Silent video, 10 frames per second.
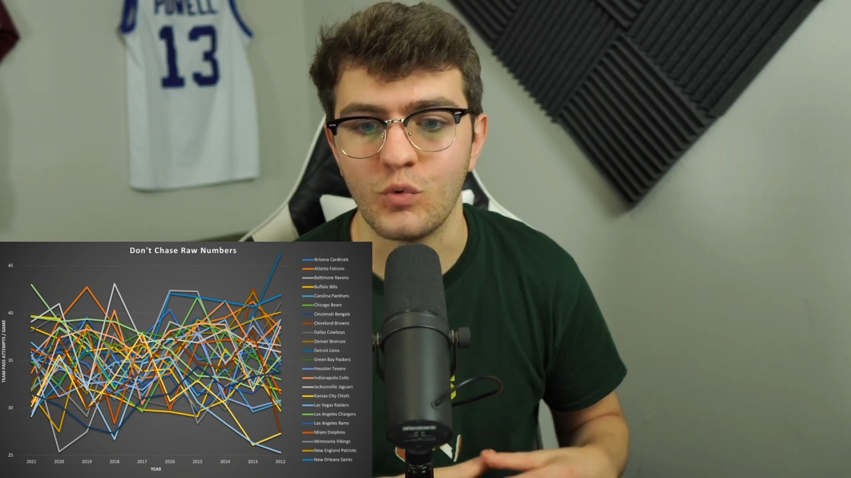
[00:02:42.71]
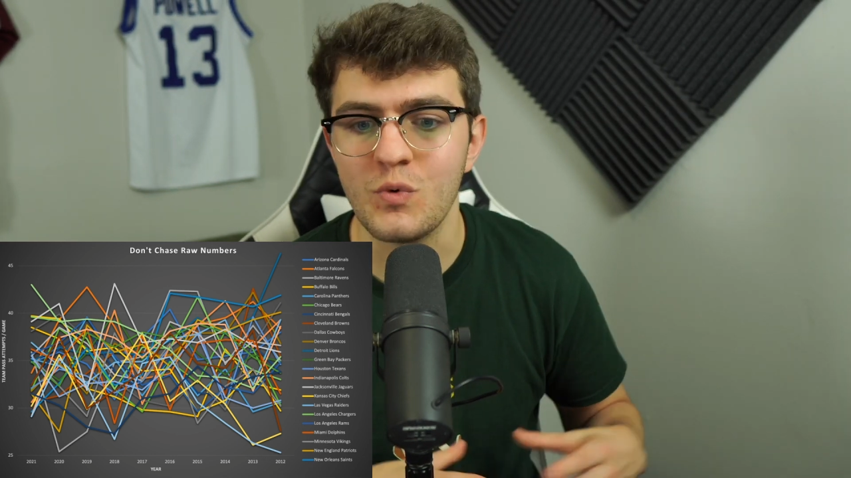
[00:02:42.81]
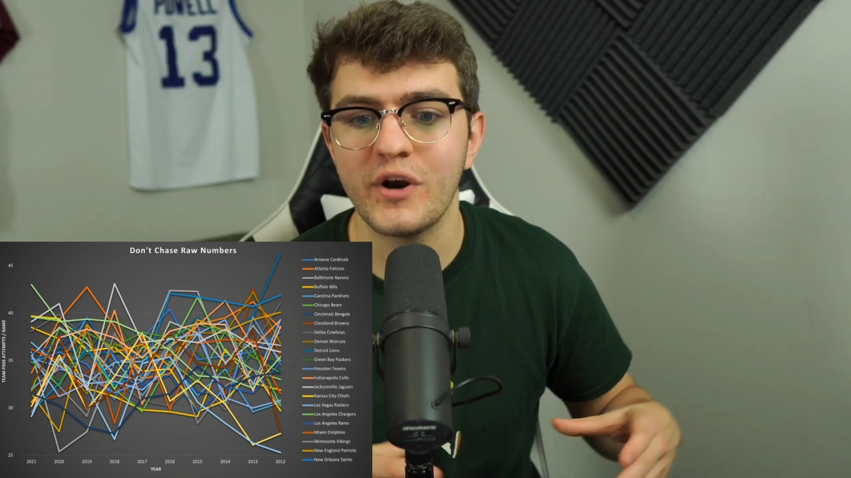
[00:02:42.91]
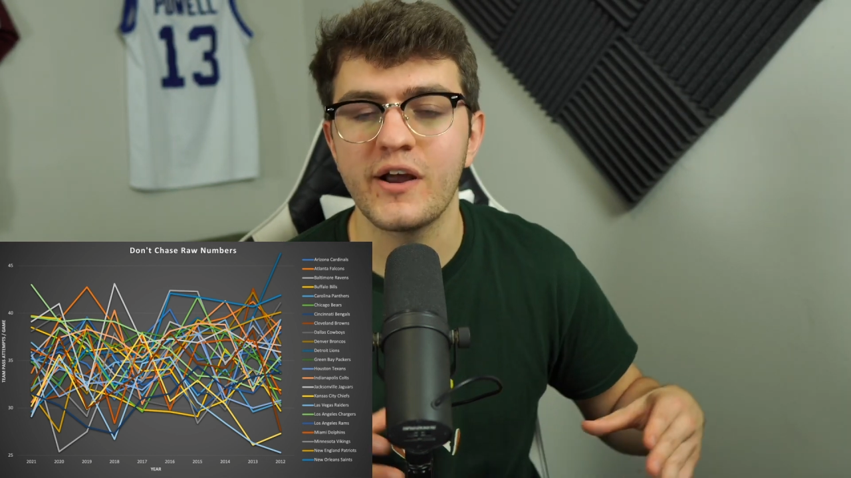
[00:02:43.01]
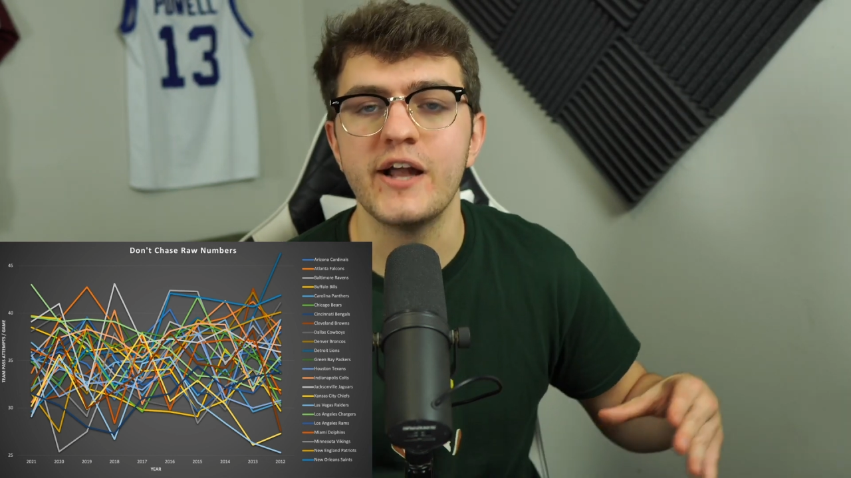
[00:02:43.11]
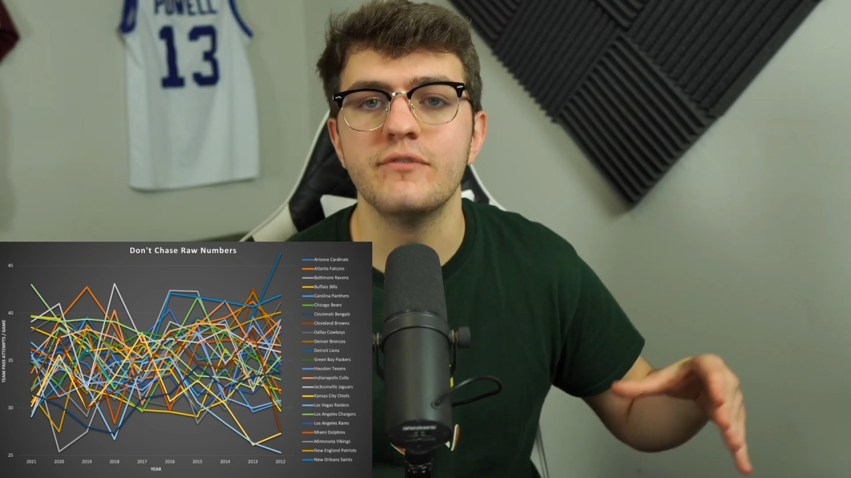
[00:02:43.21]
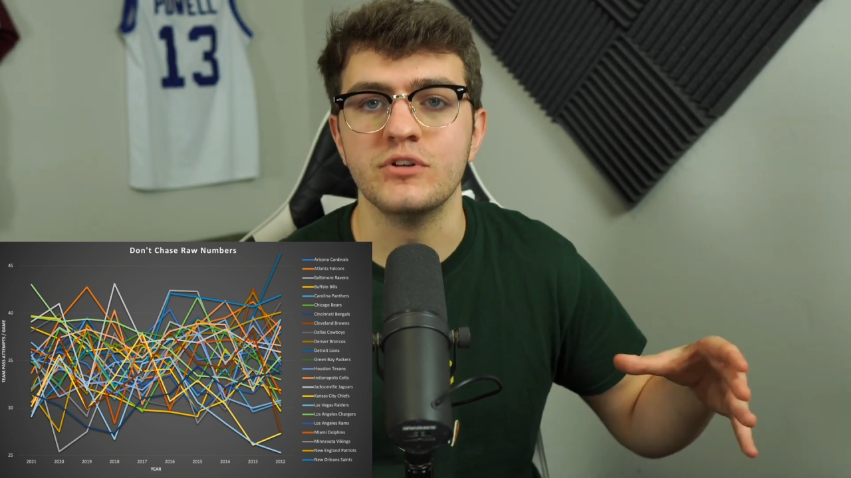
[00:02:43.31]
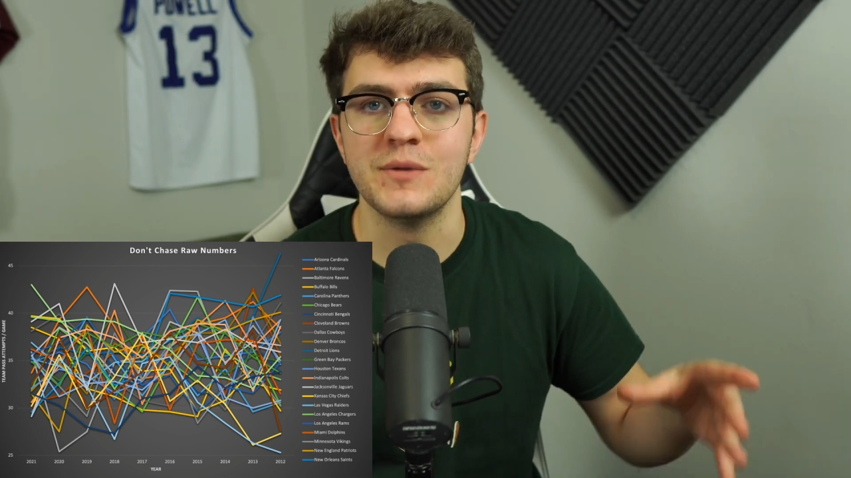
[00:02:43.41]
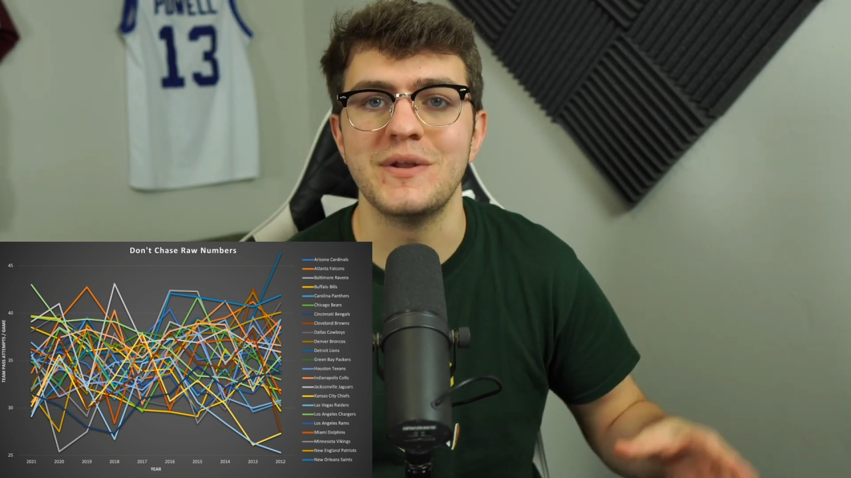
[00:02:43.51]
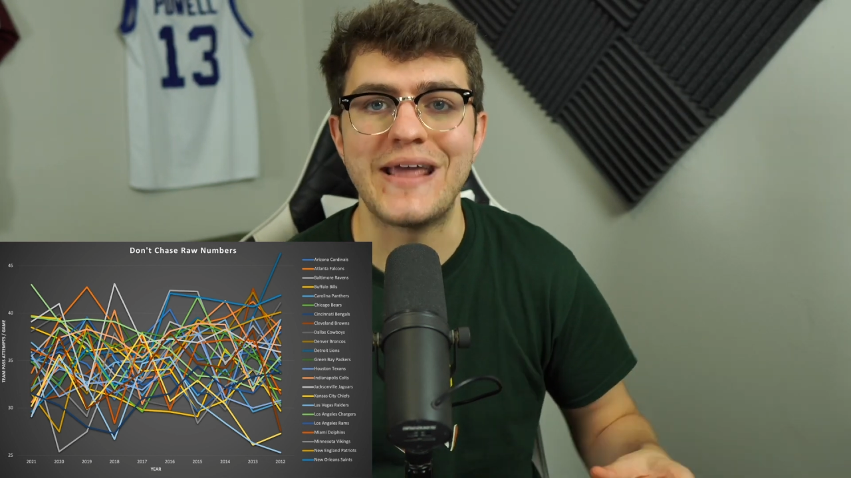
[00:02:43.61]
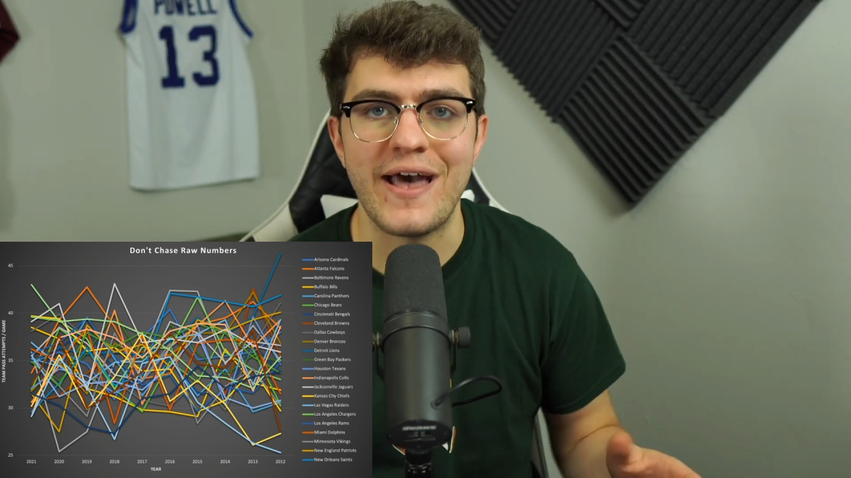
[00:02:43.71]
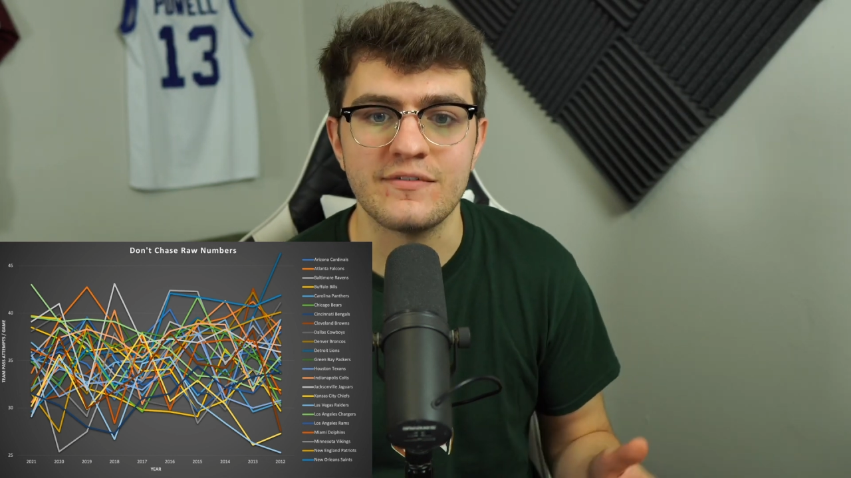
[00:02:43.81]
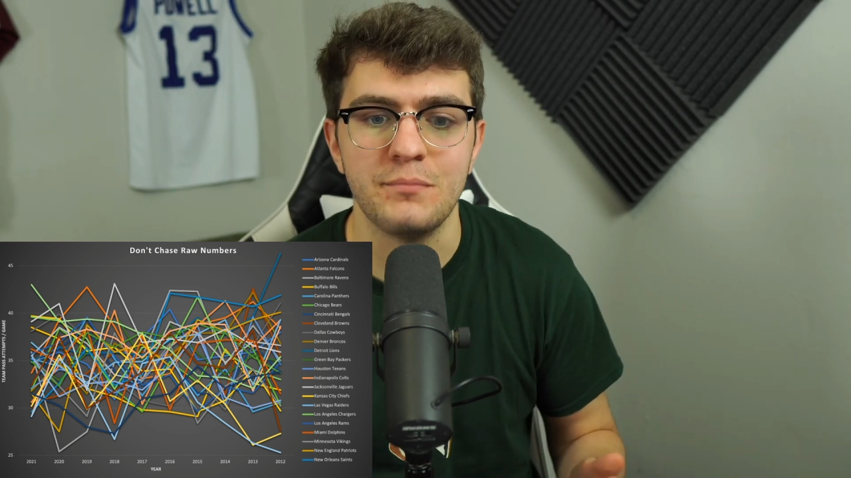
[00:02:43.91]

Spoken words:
We want to kind of eliminate as